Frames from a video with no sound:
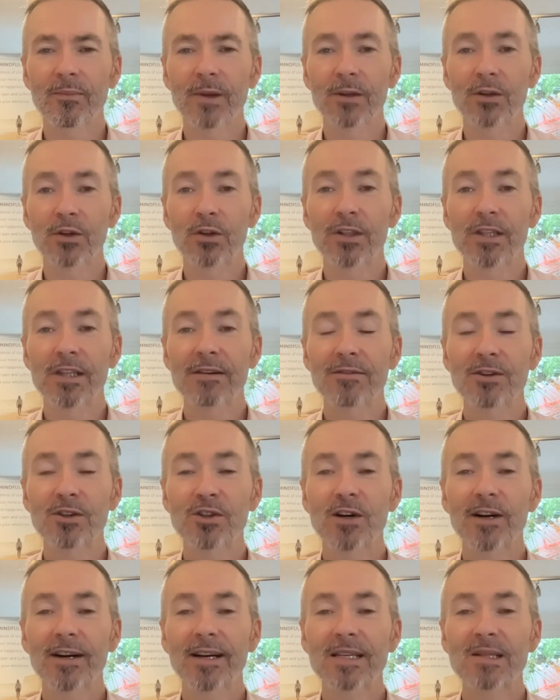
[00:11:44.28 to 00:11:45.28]
You could even
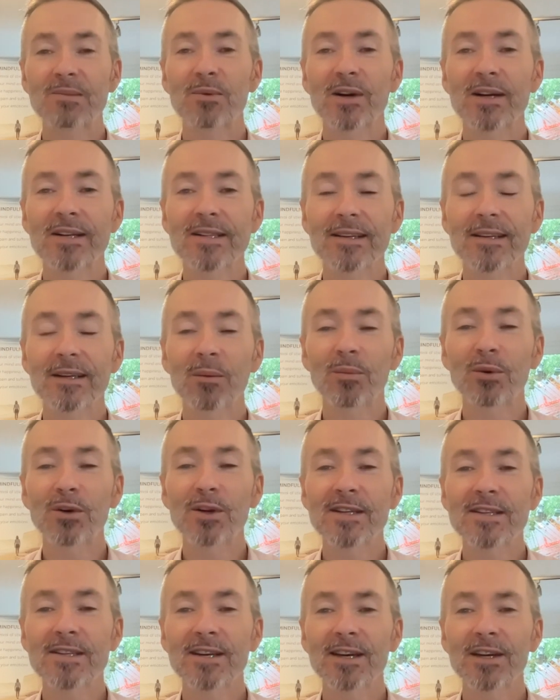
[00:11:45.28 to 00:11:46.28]
try expressing
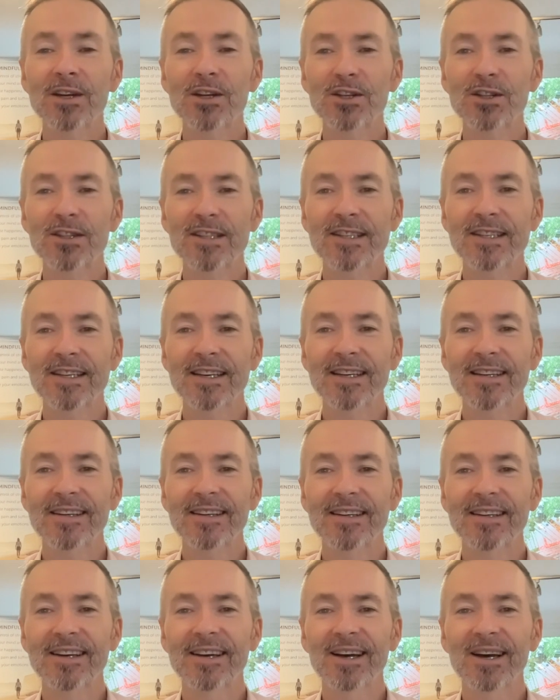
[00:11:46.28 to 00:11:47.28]
appreciation today
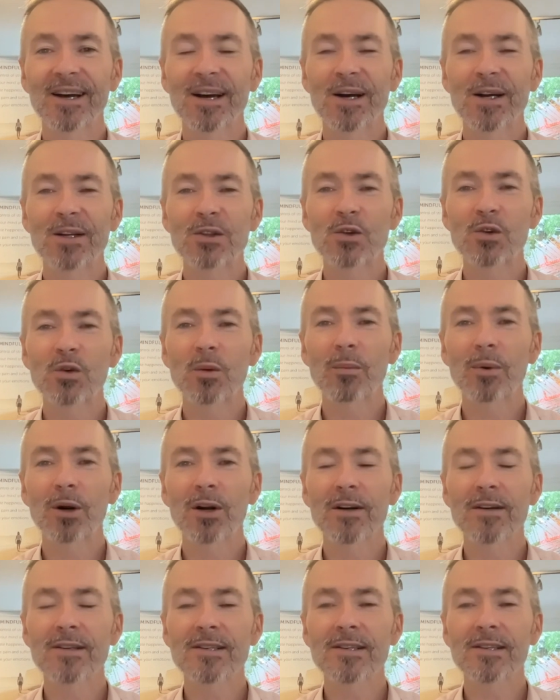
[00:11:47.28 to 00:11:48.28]
to a
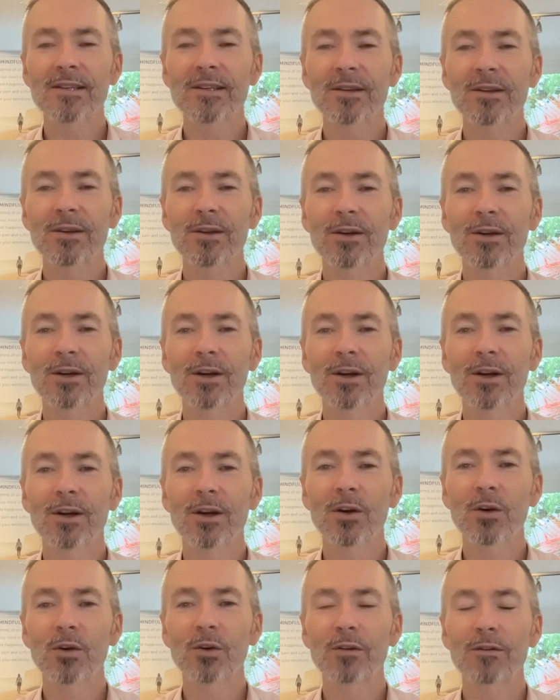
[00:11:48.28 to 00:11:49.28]
person
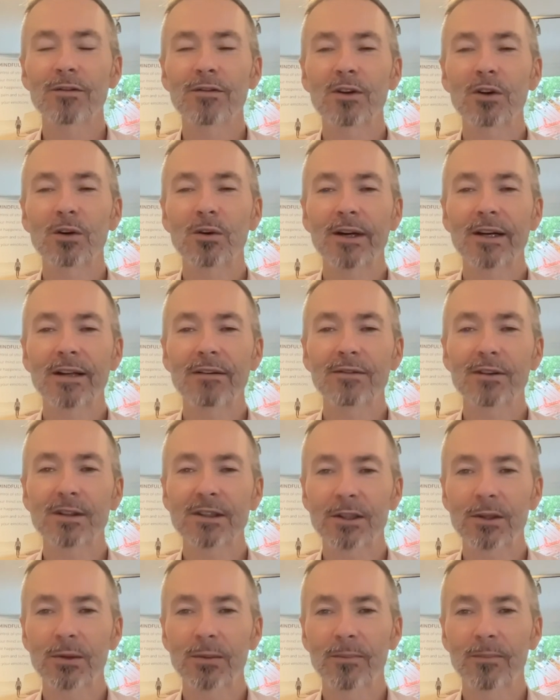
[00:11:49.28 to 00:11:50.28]
who you feel grateful
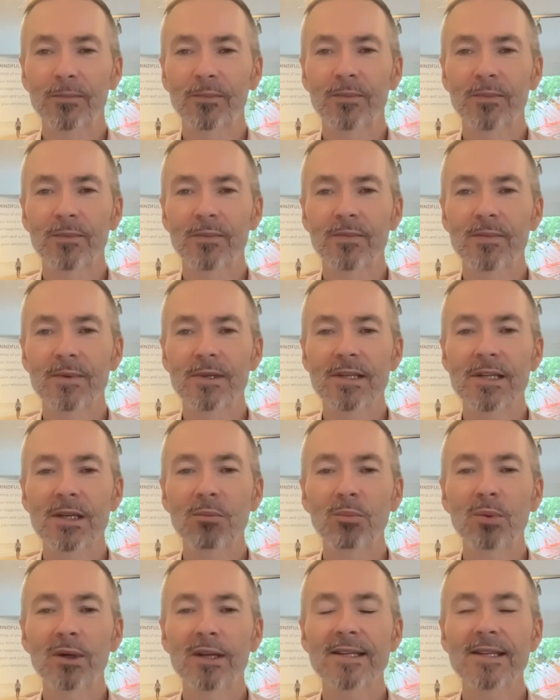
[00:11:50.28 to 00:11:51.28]
to.
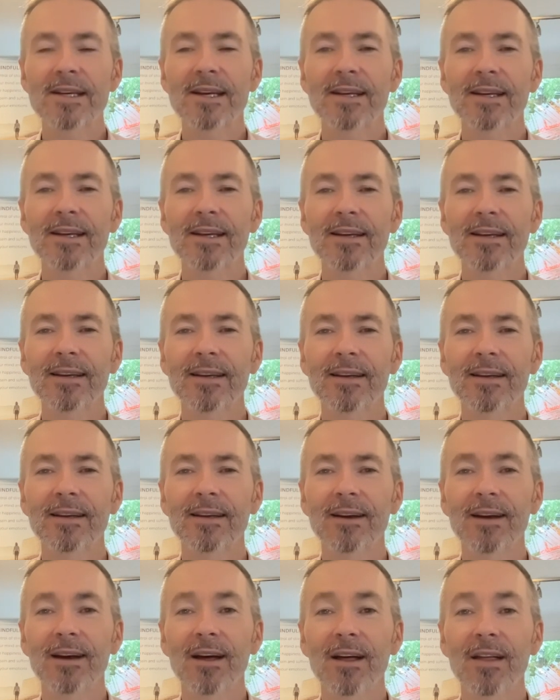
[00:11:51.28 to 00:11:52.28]
Simply saying,
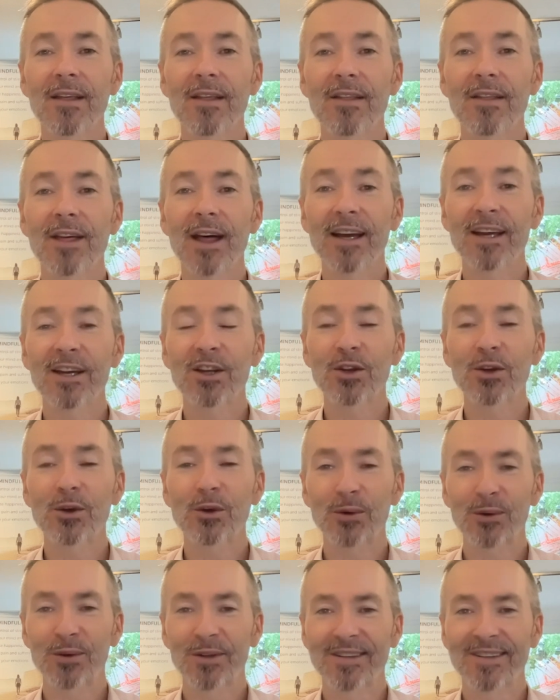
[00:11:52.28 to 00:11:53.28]
thank
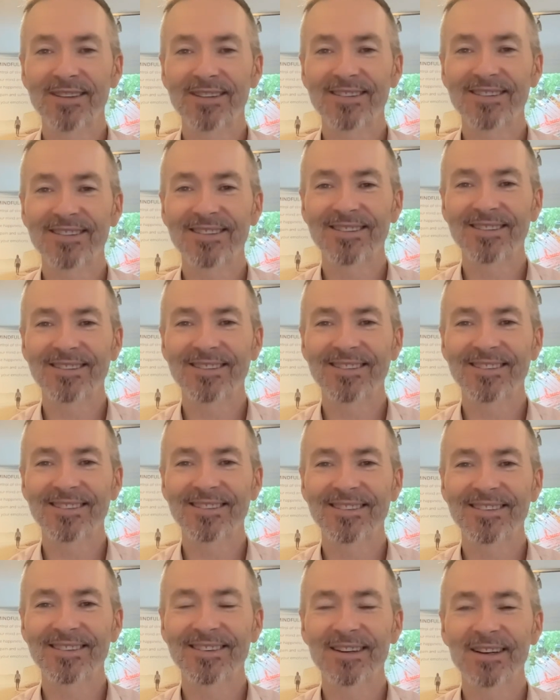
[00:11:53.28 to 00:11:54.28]
you,
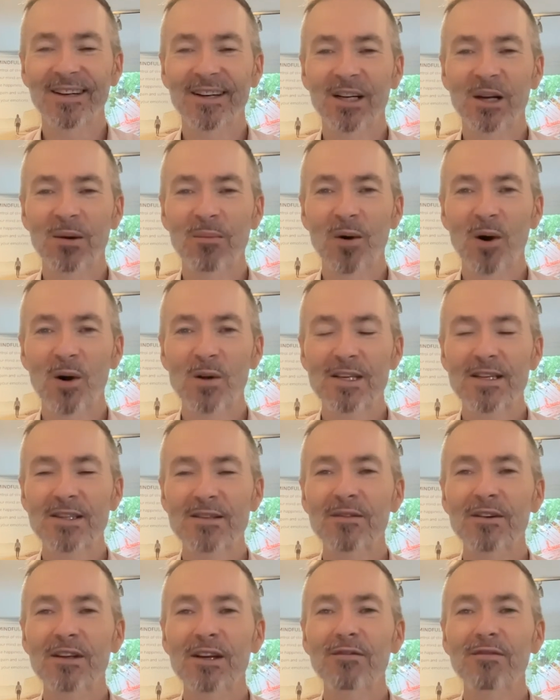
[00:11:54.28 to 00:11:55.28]
can
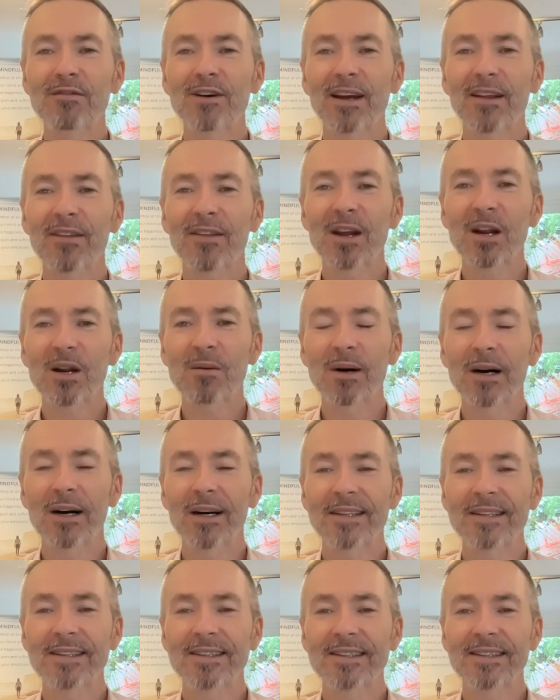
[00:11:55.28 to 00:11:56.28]
positively affect their
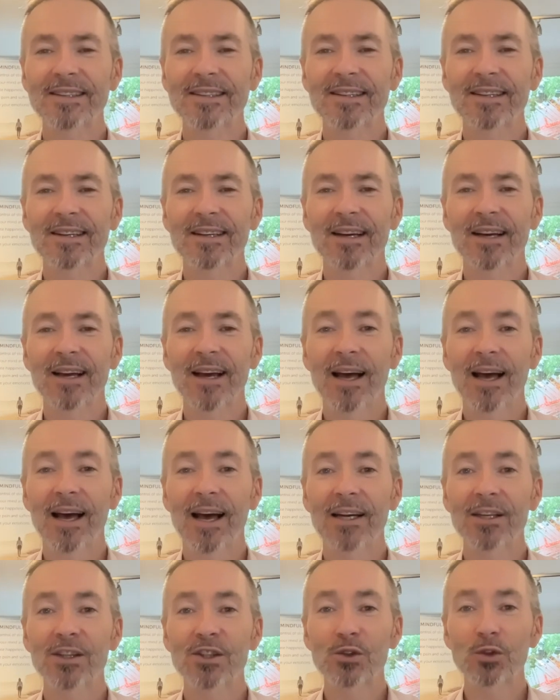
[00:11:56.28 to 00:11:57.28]
mind
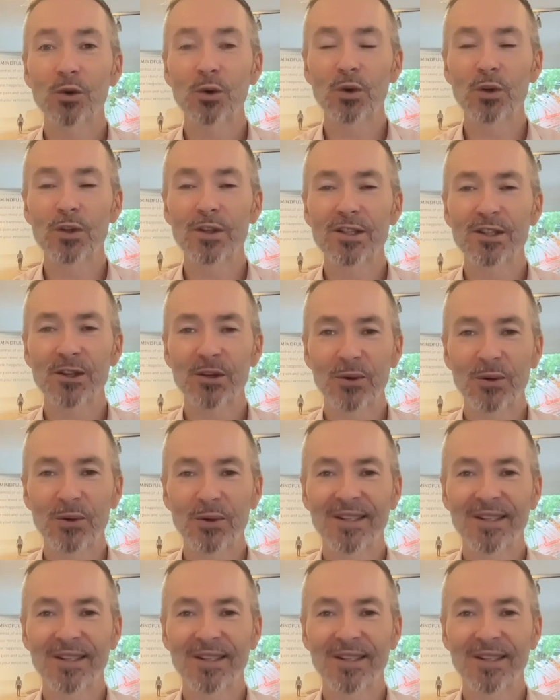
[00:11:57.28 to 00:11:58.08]
and yours too.